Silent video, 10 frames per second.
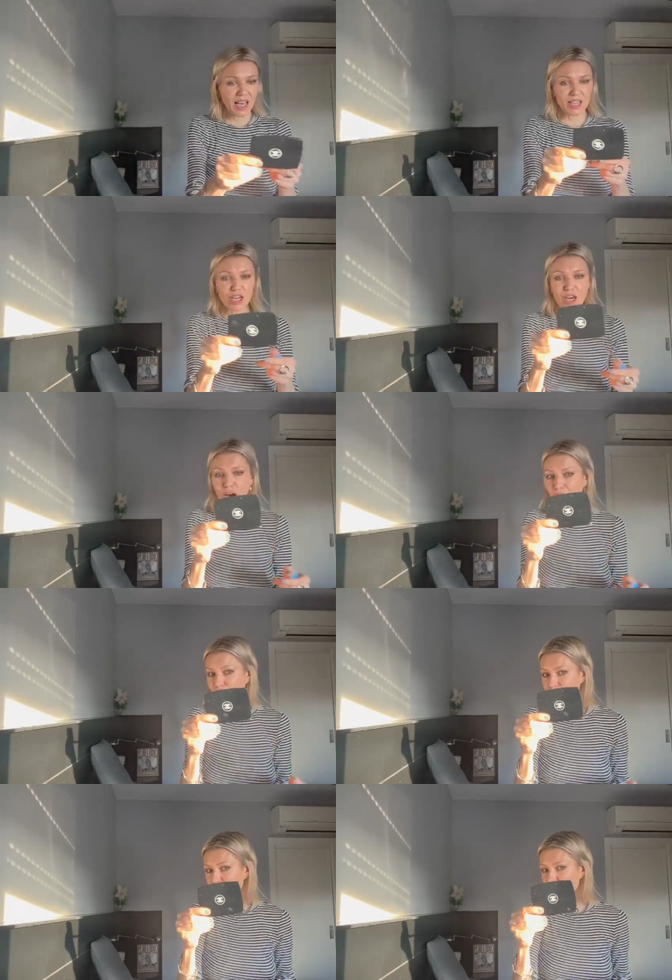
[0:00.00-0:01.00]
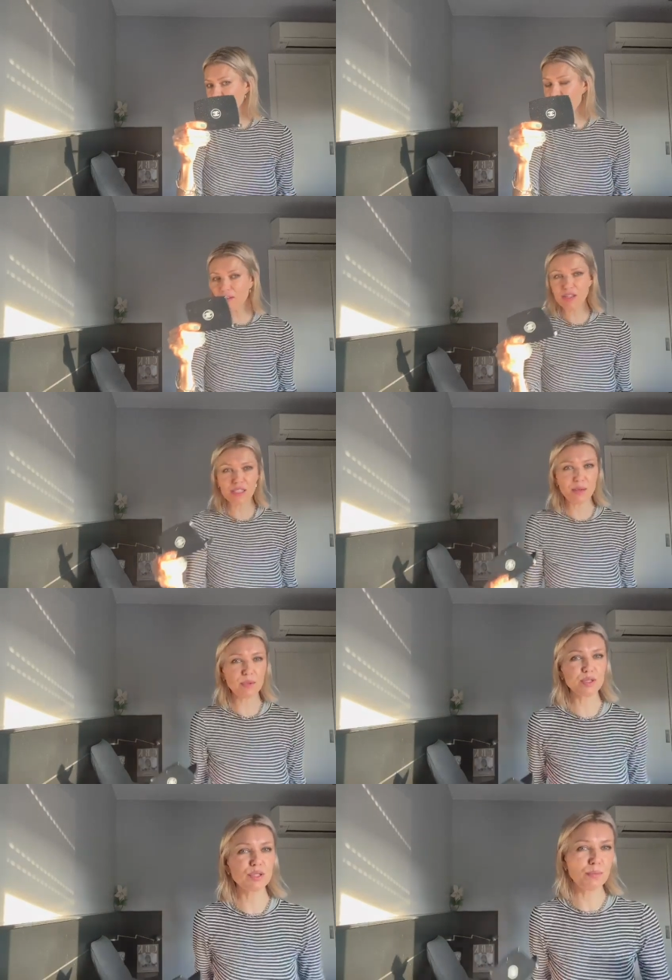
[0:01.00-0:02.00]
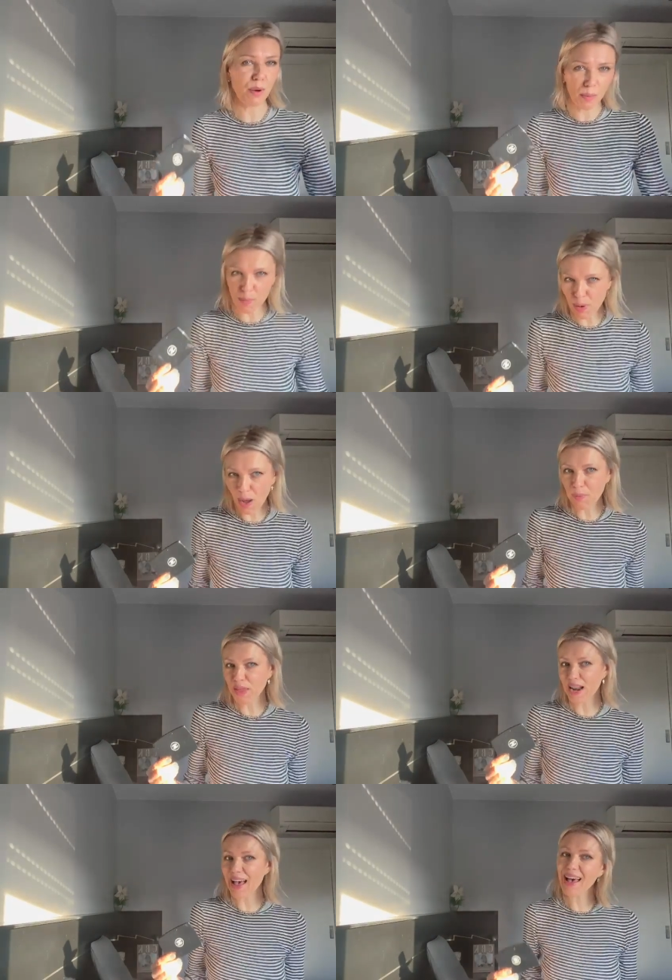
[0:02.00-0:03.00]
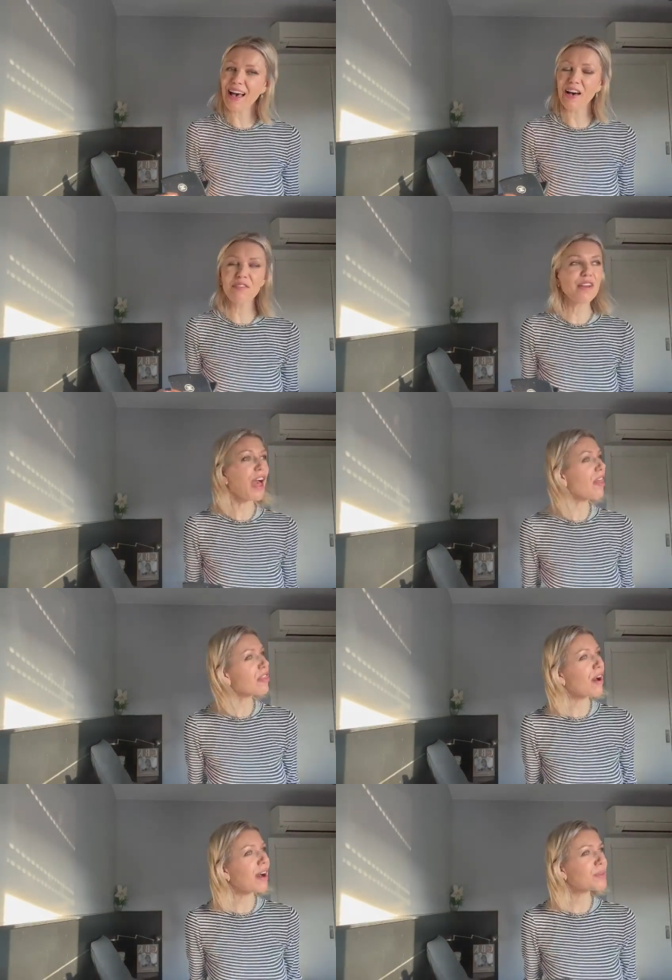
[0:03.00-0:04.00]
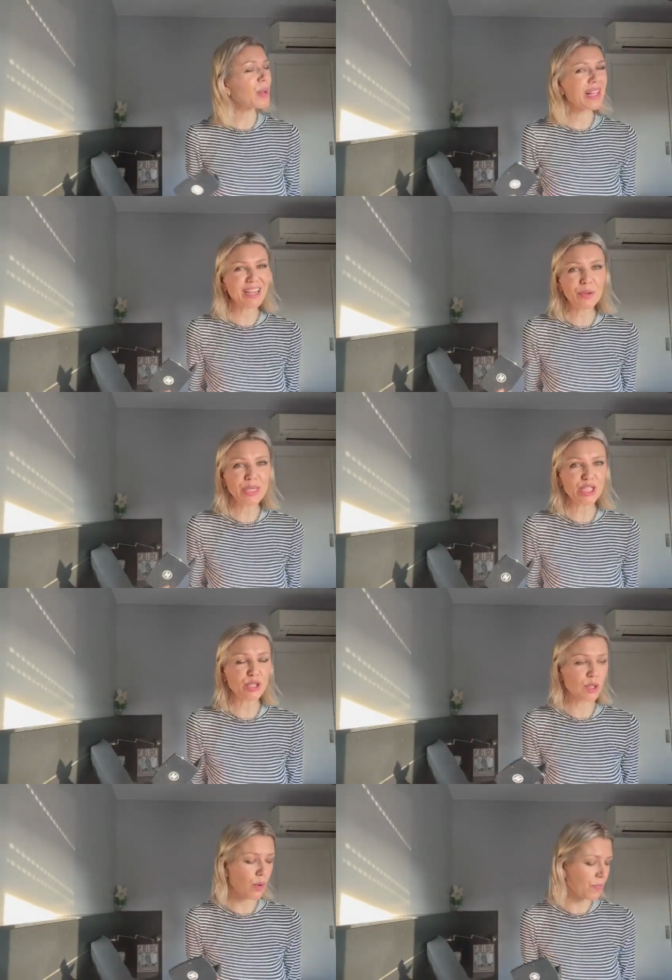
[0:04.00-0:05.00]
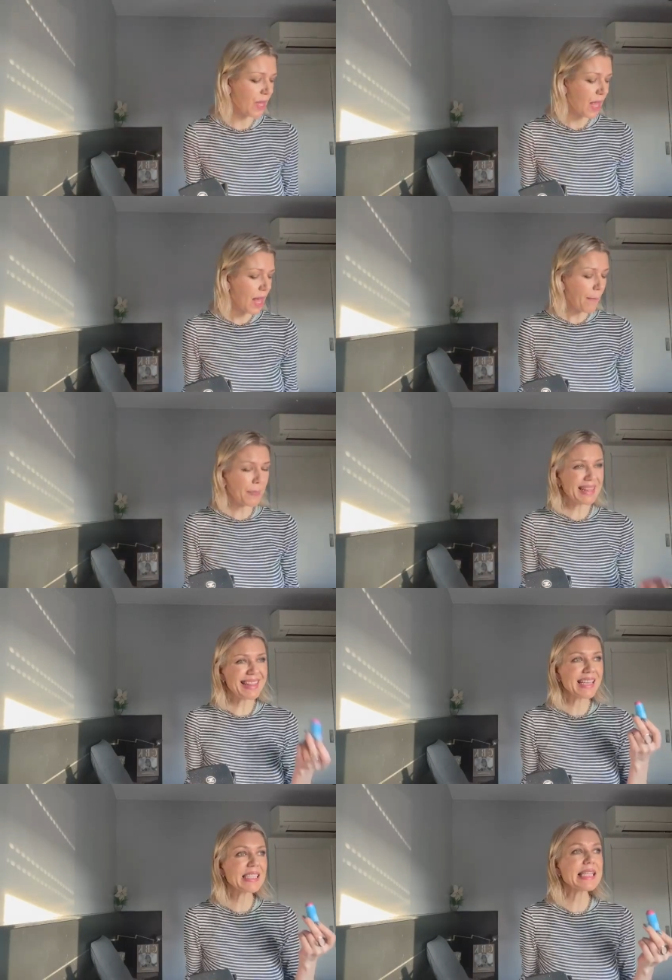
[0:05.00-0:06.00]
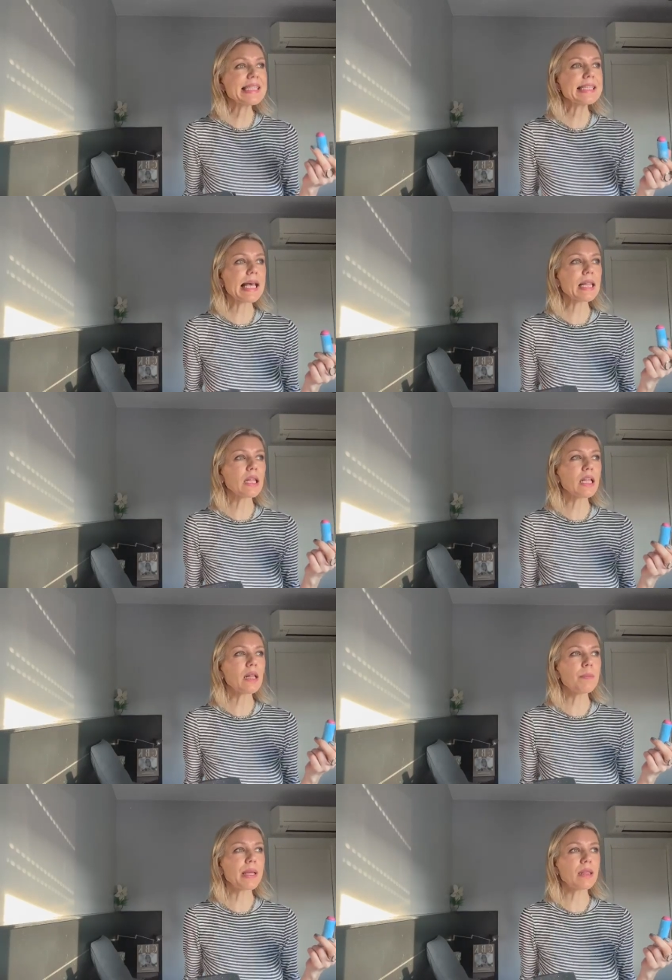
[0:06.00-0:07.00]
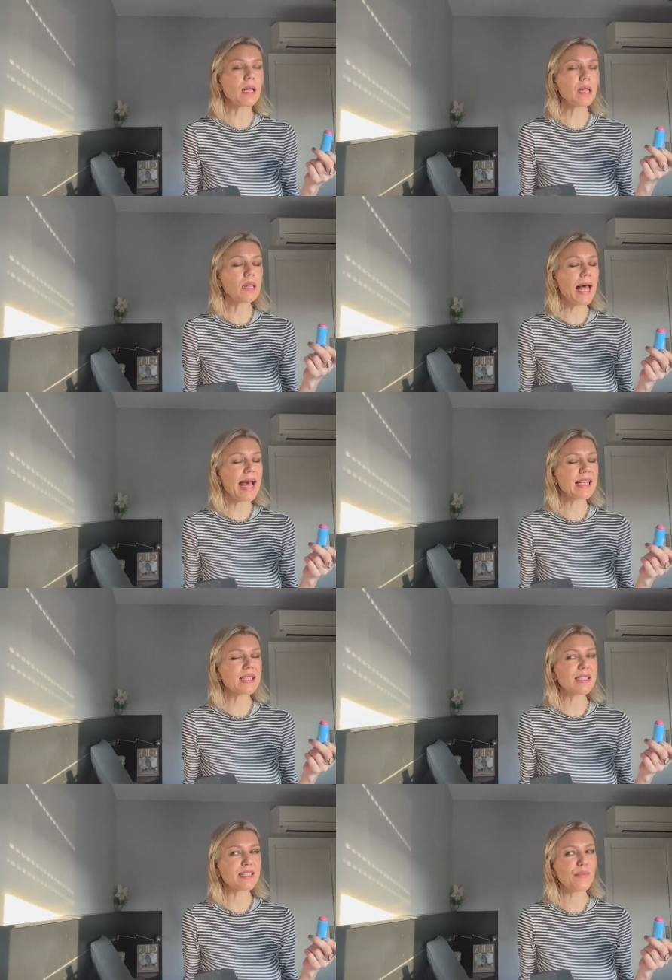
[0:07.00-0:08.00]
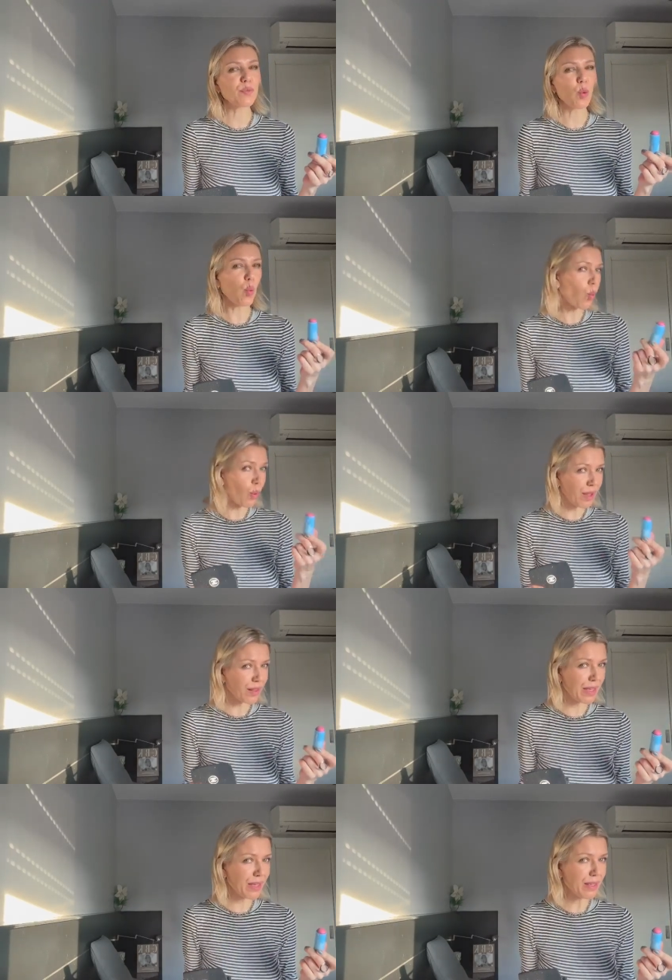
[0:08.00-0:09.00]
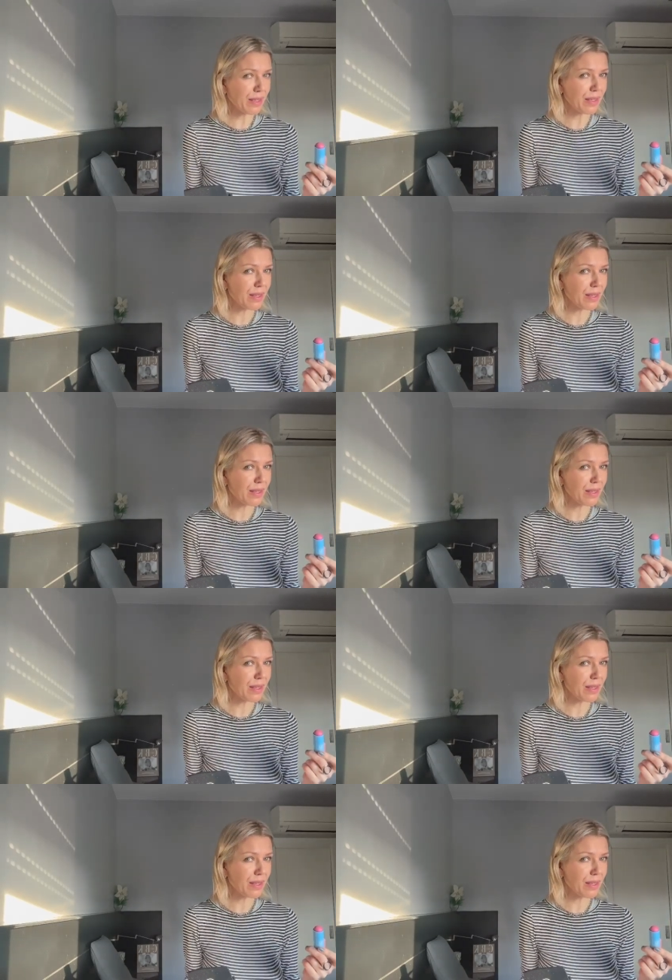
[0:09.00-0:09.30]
The color is very similar to Bobbi Brown that I have. And I thought, well, I don't need to. But this is a little bit less oily,